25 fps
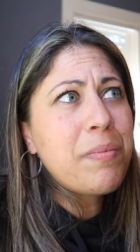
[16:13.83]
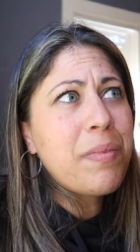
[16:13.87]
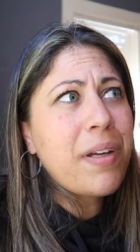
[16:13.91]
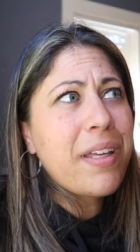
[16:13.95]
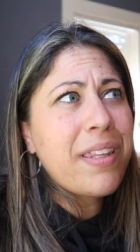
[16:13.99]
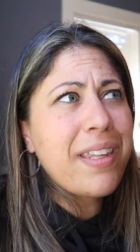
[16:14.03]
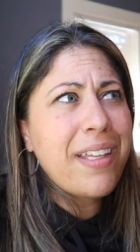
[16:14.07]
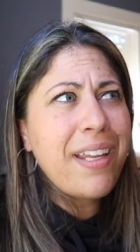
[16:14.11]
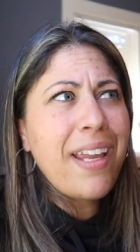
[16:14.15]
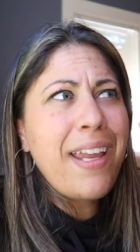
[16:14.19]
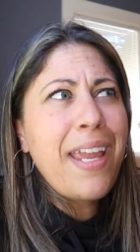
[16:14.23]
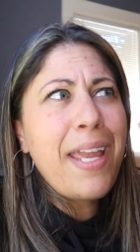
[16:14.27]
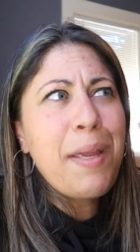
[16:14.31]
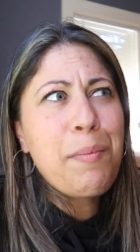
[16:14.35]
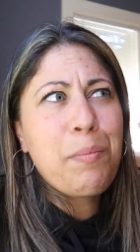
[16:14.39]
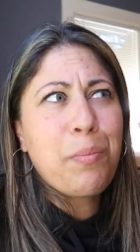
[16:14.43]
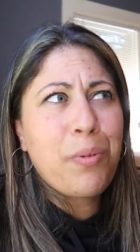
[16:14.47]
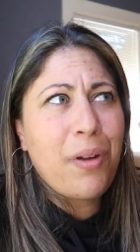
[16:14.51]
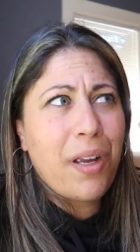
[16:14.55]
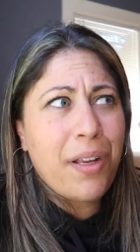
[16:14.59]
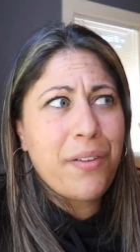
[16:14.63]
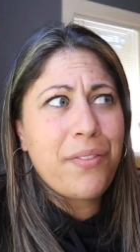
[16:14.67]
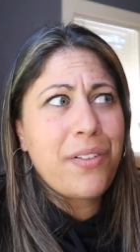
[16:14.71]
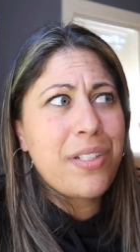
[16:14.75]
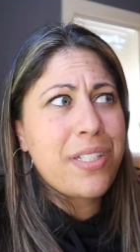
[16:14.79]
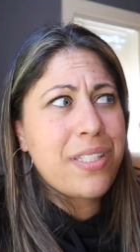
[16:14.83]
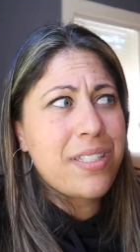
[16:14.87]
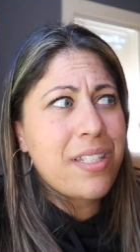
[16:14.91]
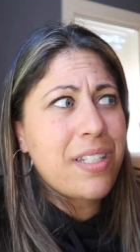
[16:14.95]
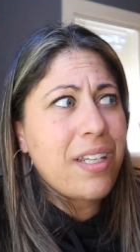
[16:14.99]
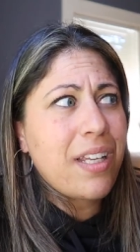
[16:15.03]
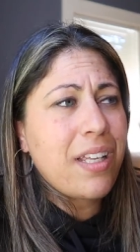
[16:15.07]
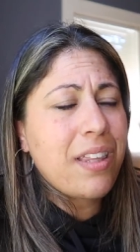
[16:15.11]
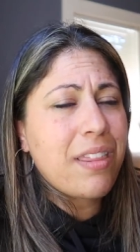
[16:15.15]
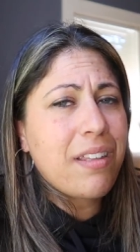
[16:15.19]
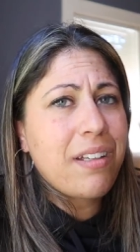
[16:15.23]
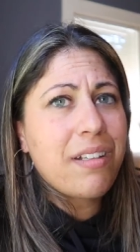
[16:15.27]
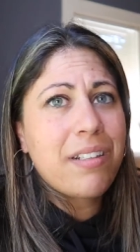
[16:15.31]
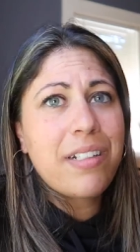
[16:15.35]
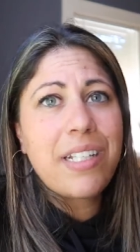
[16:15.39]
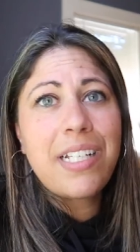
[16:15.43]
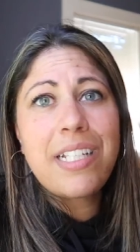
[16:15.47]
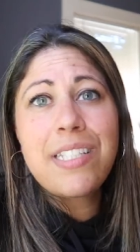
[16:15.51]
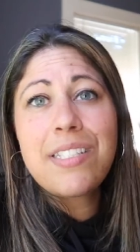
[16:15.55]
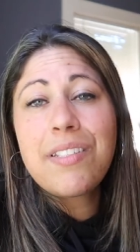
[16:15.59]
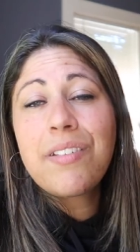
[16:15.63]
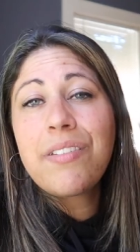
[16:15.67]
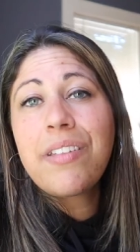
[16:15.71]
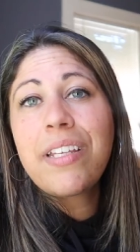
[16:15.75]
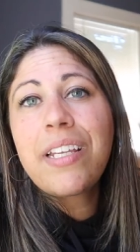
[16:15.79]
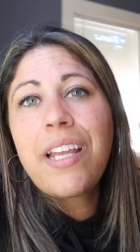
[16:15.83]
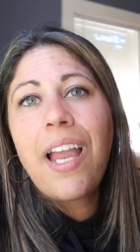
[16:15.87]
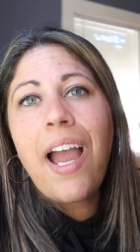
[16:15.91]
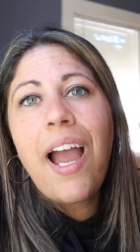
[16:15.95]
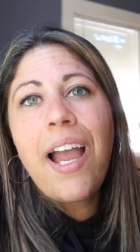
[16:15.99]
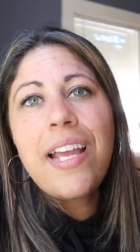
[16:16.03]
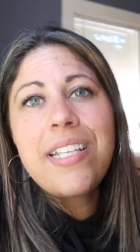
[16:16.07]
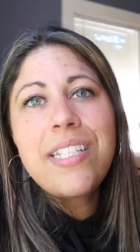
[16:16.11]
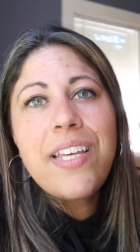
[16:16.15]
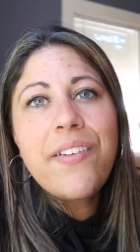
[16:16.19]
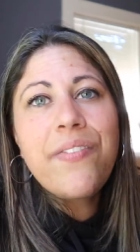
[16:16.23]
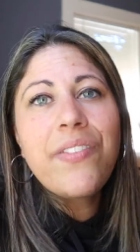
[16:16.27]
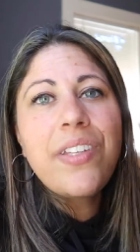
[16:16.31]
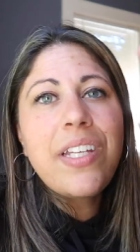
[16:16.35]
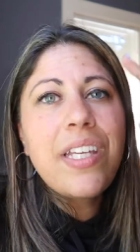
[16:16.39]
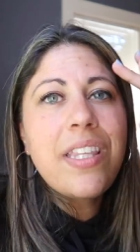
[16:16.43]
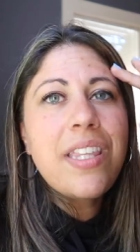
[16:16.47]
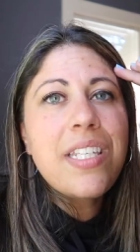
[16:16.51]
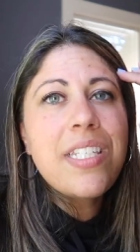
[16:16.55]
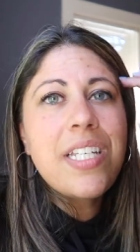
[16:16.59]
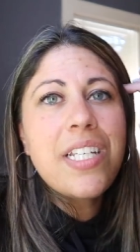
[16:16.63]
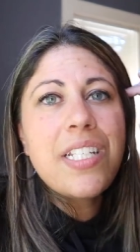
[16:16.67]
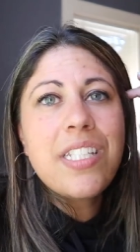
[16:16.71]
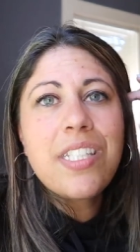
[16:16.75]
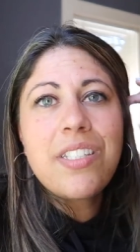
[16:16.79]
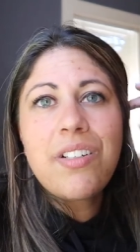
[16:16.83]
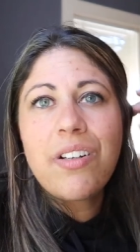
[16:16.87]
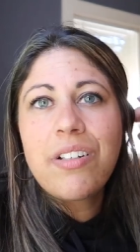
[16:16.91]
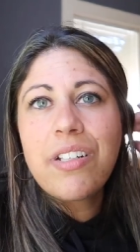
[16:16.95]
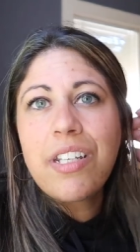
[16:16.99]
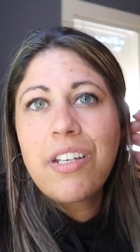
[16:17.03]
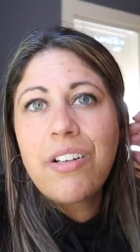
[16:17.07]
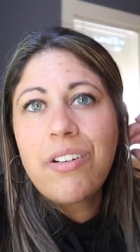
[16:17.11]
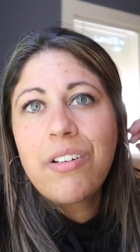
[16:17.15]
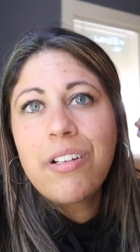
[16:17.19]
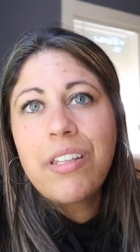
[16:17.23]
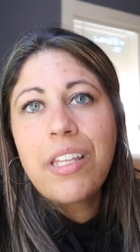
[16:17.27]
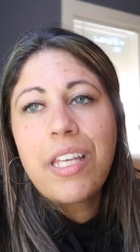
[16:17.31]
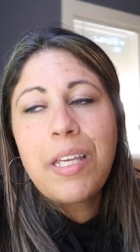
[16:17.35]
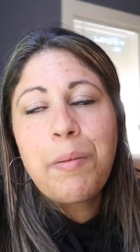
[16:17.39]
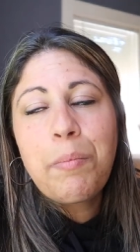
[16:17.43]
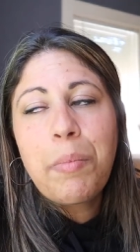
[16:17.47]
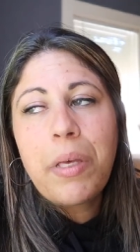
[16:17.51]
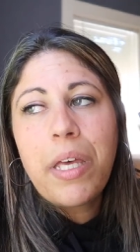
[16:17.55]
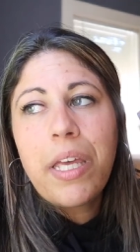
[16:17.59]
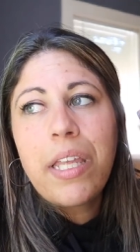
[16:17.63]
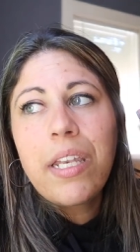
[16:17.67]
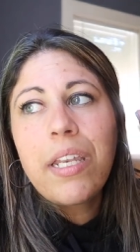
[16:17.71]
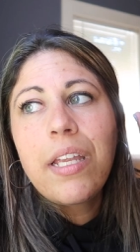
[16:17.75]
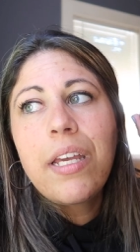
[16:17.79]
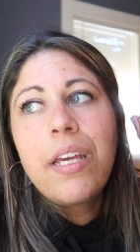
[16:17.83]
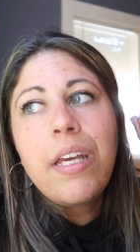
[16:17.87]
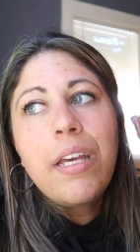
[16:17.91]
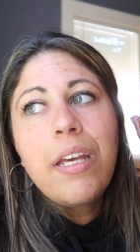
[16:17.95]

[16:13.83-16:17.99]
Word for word: I think I ate breakfast at 8:30, so like I definitely get the day started early, but